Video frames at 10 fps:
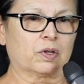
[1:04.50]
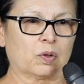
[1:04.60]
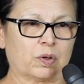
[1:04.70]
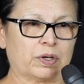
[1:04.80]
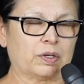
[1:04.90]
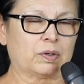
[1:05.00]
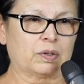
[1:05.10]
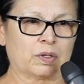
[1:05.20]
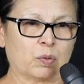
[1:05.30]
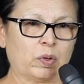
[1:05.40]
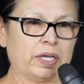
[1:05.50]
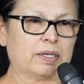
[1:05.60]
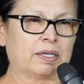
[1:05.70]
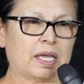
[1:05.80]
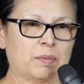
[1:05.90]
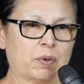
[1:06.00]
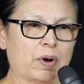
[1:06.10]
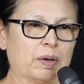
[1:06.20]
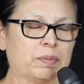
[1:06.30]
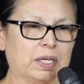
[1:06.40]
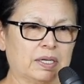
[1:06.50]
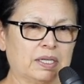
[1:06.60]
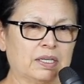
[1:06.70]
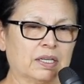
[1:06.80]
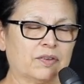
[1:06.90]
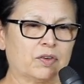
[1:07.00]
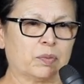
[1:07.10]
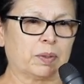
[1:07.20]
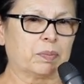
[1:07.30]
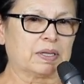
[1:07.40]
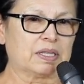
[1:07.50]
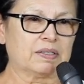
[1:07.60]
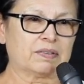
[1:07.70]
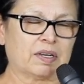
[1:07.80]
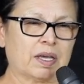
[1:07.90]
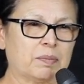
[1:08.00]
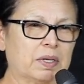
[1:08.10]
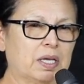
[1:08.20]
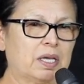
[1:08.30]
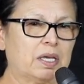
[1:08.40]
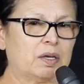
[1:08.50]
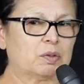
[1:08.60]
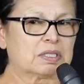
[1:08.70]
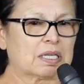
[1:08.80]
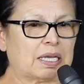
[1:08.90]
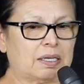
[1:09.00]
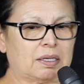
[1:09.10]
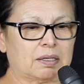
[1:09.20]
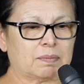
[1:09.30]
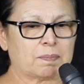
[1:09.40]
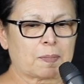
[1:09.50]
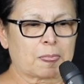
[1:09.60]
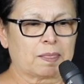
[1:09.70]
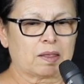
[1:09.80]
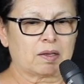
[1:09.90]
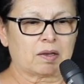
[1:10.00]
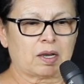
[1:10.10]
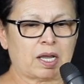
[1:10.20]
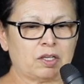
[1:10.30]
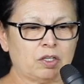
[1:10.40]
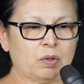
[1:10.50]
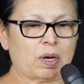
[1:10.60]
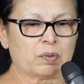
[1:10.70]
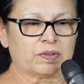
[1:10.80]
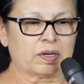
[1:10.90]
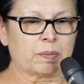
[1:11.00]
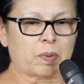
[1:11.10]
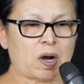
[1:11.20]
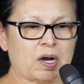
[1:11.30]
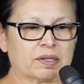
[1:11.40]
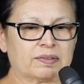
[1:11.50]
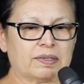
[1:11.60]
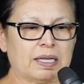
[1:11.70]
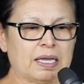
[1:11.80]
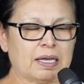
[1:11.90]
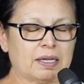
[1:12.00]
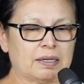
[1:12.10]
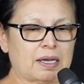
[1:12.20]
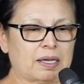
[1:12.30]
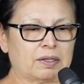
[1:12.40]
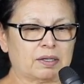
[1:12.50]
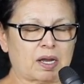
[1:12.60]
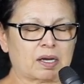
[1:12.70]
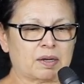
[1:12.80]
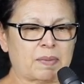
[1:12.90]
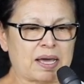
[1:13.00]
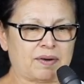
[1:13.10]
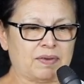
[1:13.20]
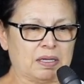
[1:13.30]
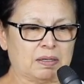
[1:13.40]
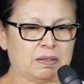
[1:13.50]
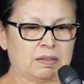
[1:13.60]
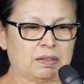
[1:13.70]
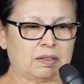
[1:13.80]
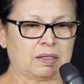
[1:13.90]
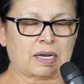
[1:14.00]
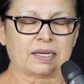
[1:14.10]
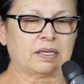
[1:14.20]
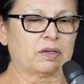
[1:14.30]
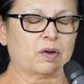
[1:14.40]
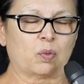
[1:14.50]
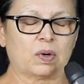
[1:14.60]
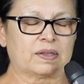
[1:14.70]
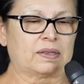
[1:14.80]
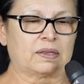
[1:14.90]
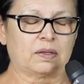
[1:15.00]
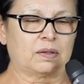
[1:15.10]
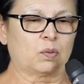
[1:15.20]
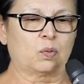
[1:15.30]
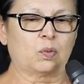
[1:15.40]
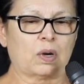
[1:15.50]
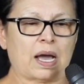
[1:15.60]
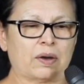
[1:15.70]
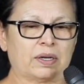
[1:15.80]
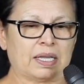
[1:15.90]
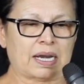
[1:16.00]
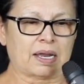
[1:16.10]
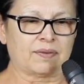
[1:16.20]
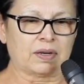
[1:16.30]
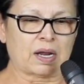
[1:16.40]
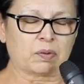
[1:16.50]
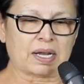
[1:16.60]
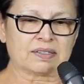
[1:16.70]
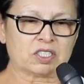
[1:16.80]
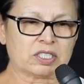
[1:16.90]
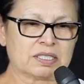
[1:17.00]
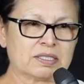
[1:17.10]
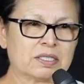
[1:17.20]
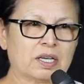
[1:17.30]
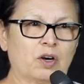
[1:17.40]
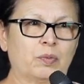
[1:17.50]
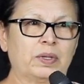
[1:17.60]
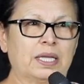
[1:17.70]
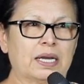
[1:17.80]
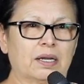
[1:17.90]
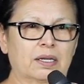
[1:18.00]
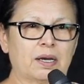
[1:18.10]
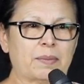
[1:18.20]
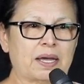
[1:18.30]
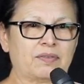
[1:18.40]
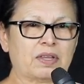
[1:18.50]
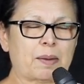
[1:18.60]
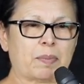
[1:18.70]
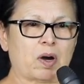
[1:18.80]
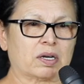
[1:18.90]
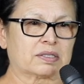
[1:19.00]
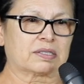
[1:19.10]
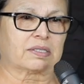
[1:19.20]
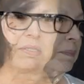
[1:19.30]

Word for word: of the Lord. The wind came around me and He delivered me. But this time, it was like I knew I was in a box and I could not come out of it, and I didn't know what how to get out of it. I would ask Jesus to help me get come out of that box.